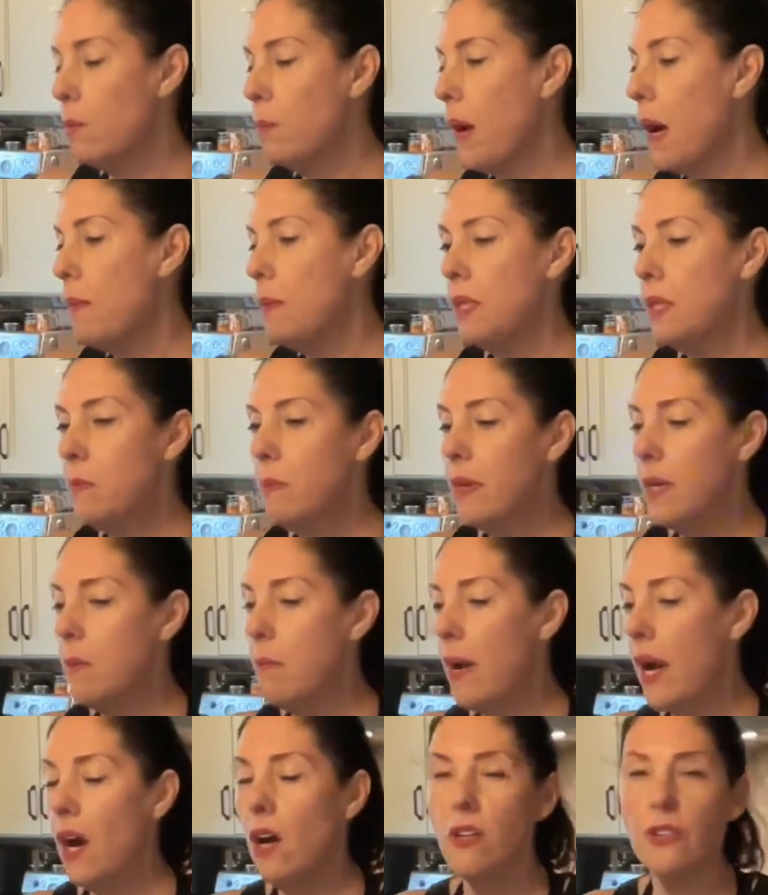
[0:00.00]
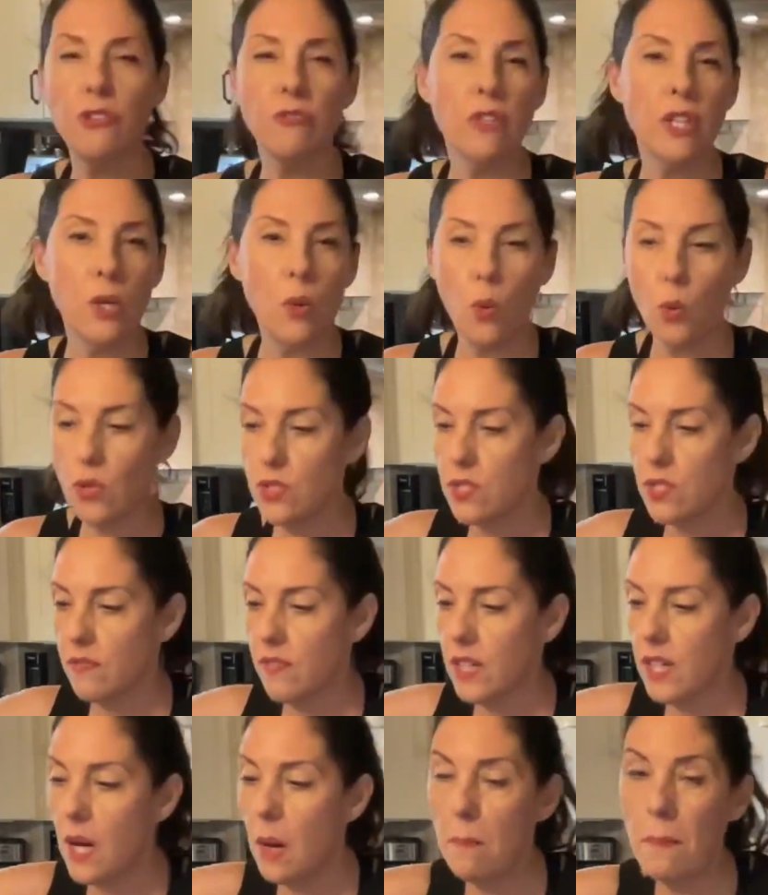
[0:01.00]
probably be about 3/4 of a
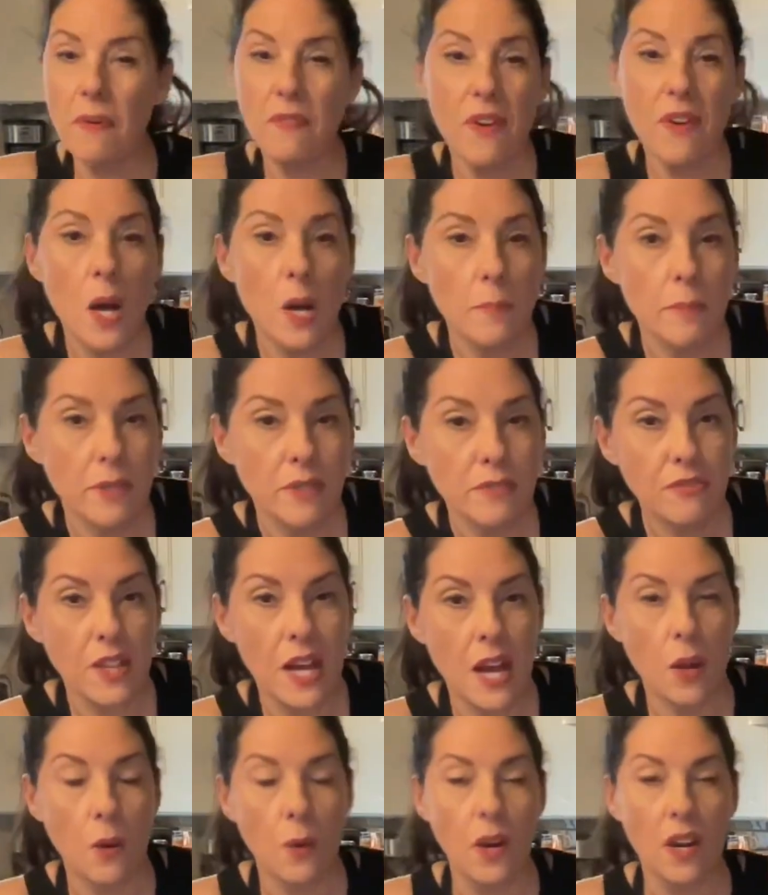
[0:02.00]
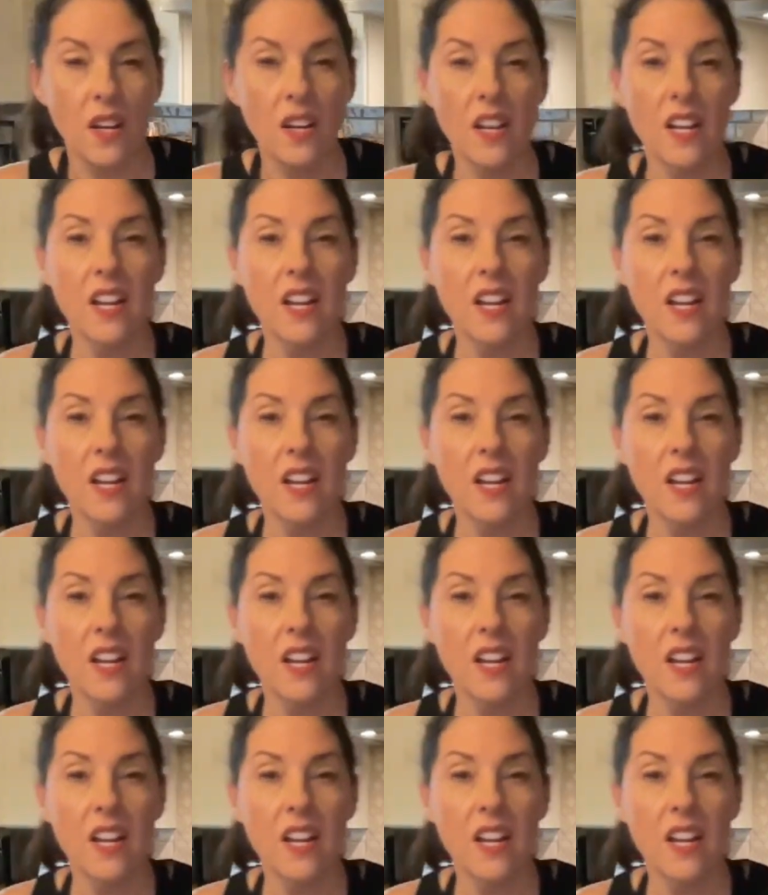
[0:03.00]
cup of almond flour.